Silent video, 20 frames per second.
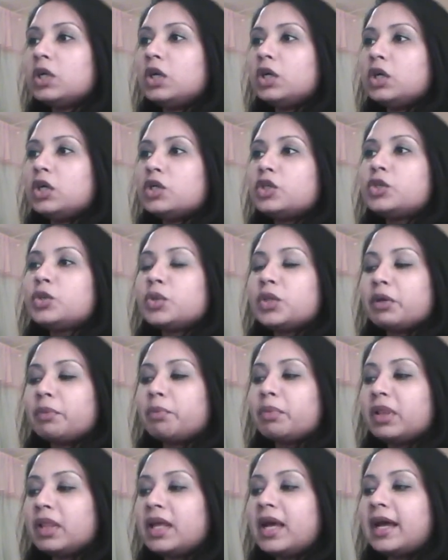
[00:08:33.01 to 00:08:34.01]
to the
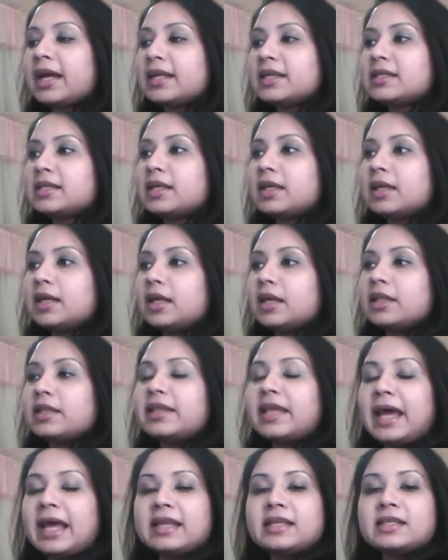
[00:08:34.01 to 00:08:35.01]
blood,
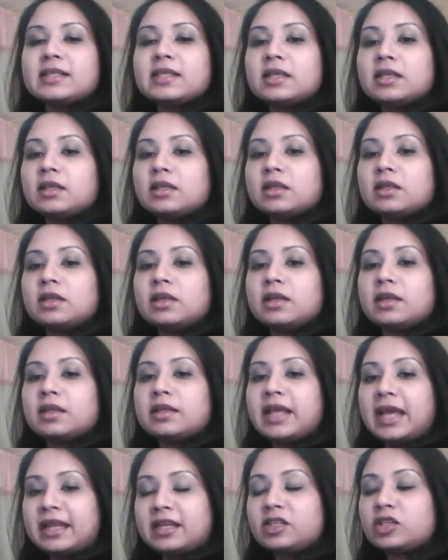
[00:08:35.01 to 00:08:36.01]
that
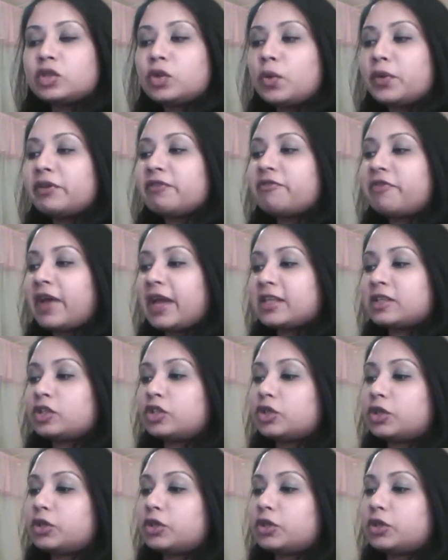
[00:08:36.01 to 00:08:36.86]
is going faster.